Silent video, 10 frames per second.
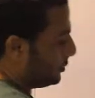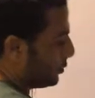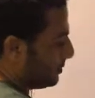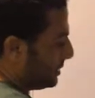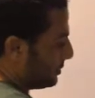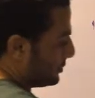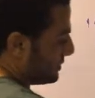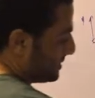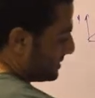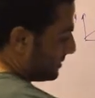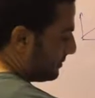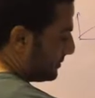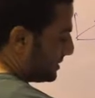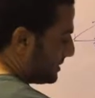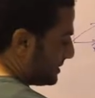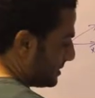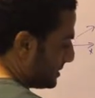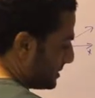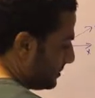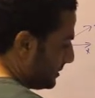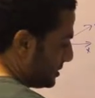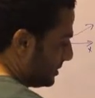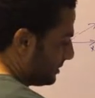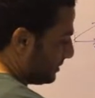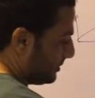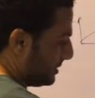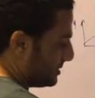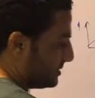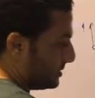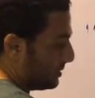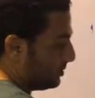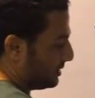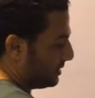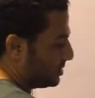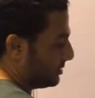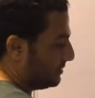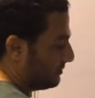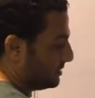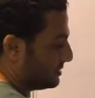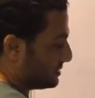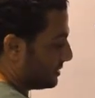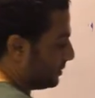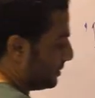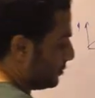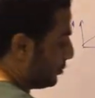normal to this surface. Let's say the pressure at the down actually face is equal to